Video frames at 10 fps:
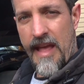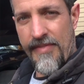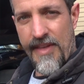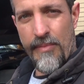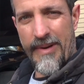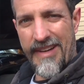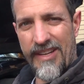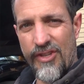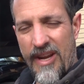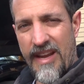And then we're going
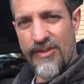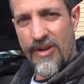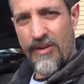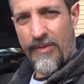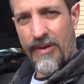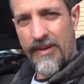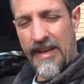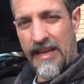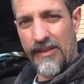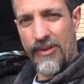to change over
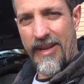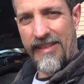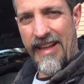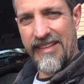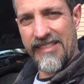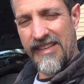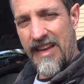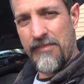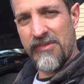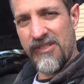and look at that
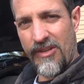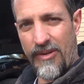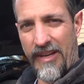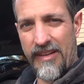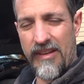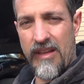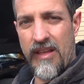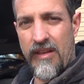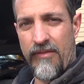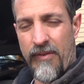same circuit
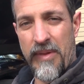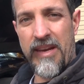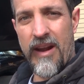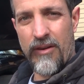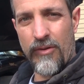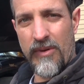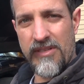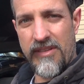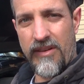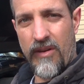from the
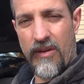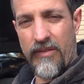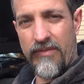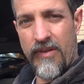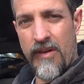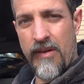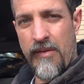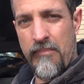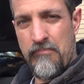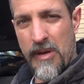characteristic of
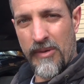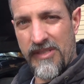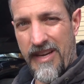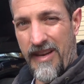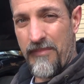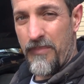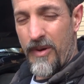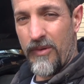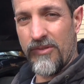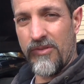millisecond
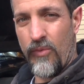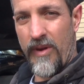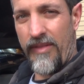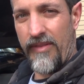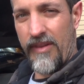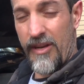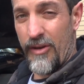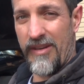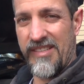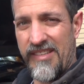pulse width. And
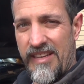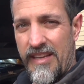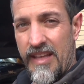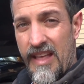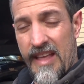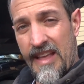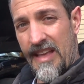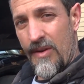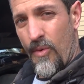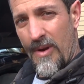you're going to see,
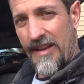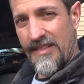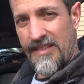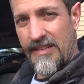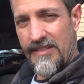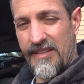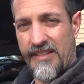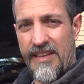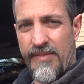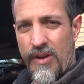in one instance, the
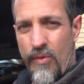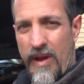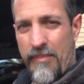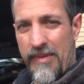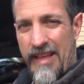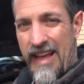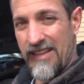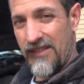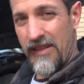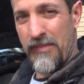DVOM
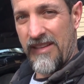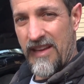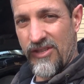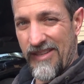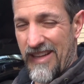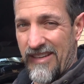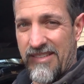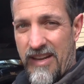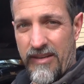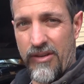has a limitation that it's
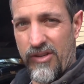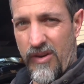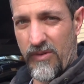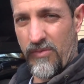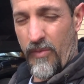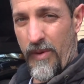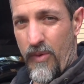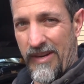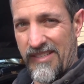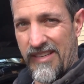not going to show us what we
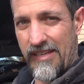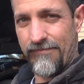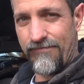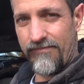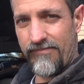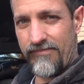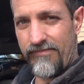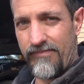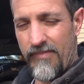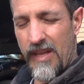want to see.
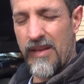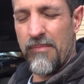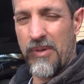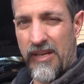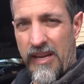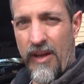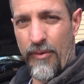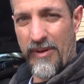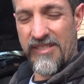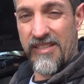But in the
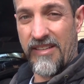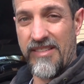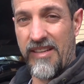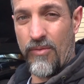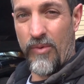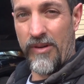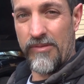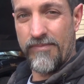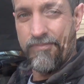other instance, it will.